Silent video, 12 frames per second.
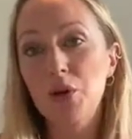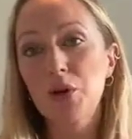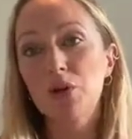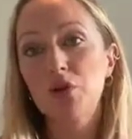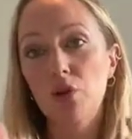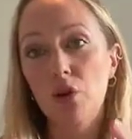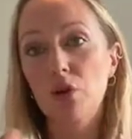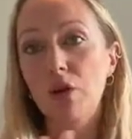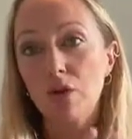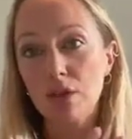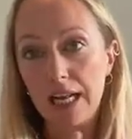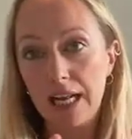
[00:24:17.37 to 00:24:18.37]
So
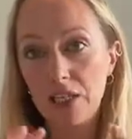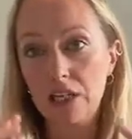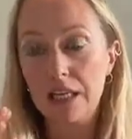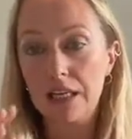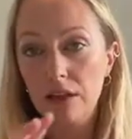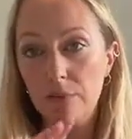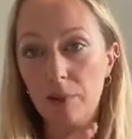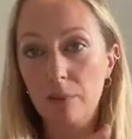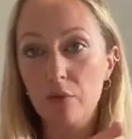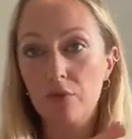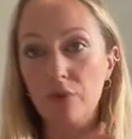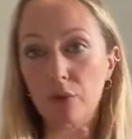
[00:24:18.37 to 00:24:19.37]
there is actually a little bit
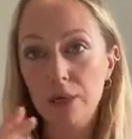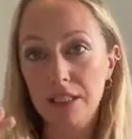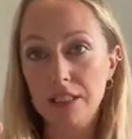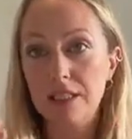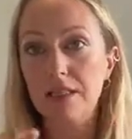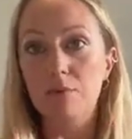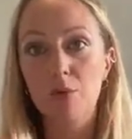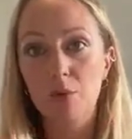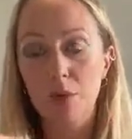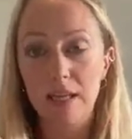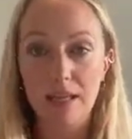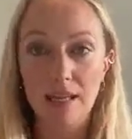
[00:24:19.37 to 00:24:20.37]
more fluidity
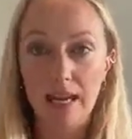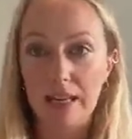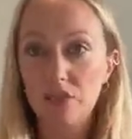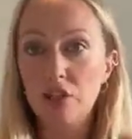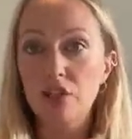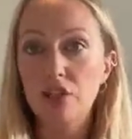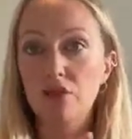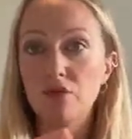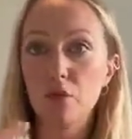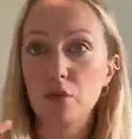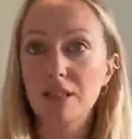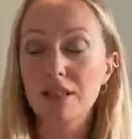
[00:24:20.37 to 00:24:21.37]
between the anxious and
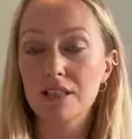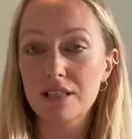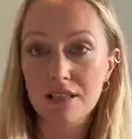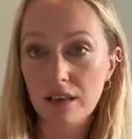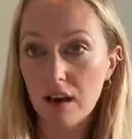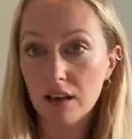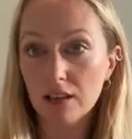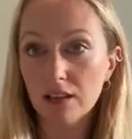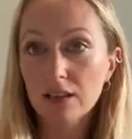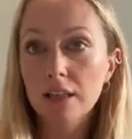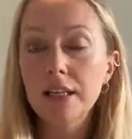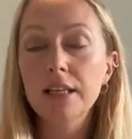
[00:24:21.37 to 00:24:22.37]
avoidant
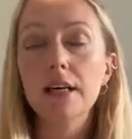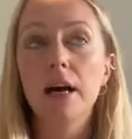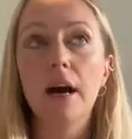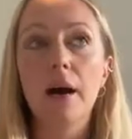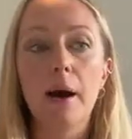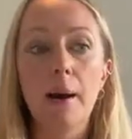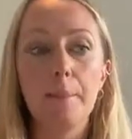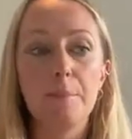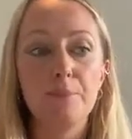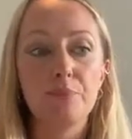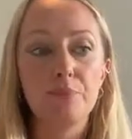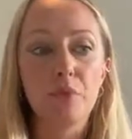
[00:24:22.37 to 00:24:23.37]
style,
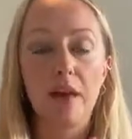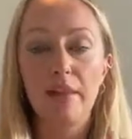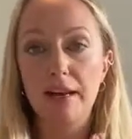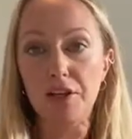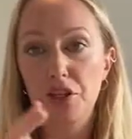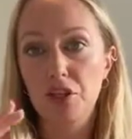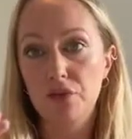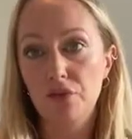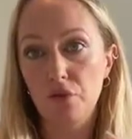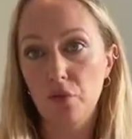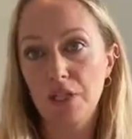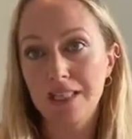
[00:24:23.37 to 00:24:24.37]
and the anxious and
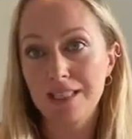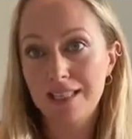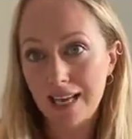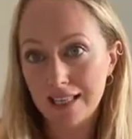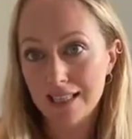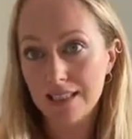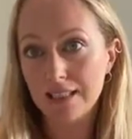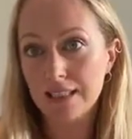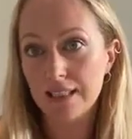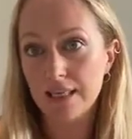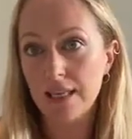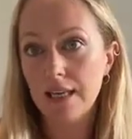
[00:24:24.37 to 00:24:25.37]
avoidant
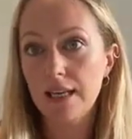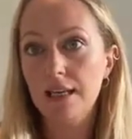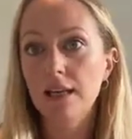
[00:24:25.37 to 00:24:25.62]
tendency,